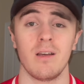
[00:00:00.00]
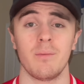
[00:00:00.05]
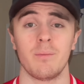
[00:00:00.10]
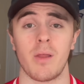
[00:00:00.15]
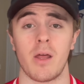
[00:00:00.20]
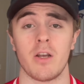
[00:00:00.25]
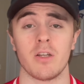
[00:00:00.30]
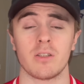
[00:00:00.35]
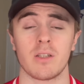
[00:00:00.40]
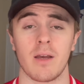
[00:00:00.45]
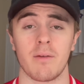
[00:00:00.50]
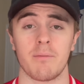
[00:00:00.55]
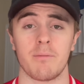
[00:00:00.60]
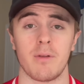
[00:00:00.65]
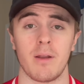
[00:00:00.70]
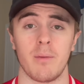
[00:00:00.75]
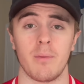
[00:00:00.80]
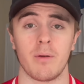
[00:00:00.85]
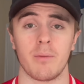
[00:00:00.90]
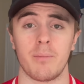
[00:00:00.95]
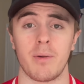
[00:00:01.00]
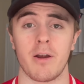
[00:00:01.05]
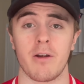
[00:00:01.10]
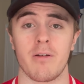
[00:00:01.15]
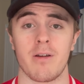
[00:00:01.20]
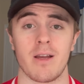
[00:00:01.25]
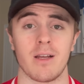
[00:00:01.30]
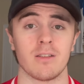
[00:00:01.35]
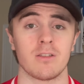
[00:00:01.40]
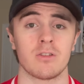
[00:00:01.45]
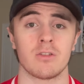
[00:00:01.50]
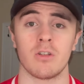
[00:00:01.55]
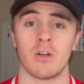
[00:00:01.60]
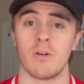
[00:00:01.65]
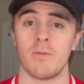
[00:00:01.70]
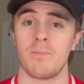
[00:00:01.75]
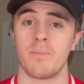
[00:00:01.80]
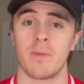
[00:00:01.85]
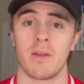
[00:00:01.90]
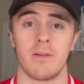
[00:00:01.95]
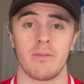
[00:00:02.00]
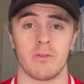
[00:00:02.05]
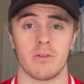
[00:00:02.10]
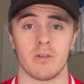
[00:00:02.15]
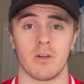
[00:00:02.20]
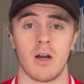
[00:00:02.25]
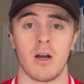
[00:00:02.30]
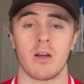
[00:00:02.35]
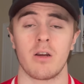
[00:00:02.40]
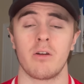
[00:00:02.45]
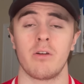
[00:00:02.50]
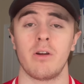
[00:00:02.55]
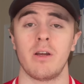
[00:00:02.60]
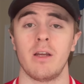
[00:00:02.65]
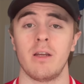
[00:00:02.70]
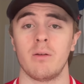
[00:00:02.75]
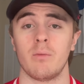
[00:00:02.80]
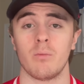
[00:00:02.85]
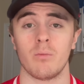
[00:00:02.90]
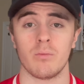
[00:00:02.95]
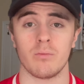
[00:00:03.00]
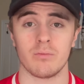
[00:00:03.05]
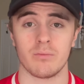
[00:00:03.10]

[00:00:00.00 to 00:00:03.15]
They just haven't been able to bury it. So for Hungary,